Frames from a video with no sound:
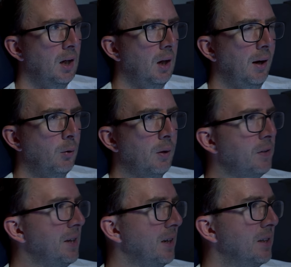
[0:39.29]
I don't know, what if he
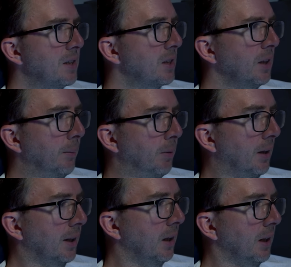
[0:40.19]
died in his sleep? Like a
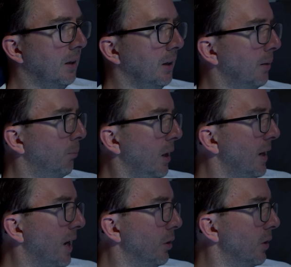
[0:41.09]
brain
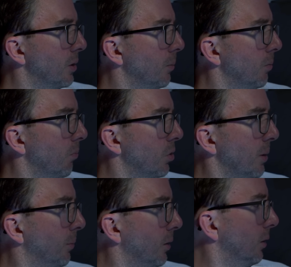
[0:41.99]
aneurysm or
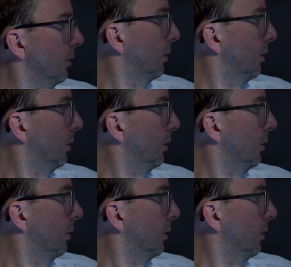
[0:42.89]
something?